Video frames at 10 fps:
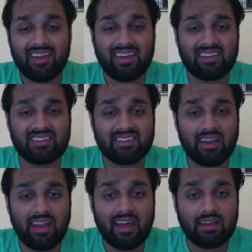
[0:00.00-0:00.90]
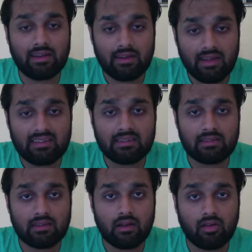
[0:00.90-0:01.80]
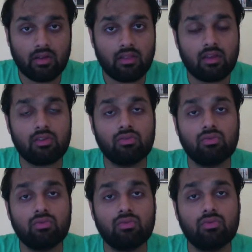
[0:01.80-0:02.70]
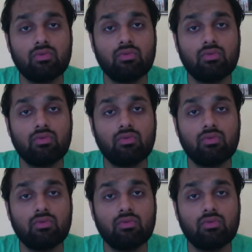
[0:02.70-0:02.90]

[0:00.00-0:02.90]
it's not necessary that you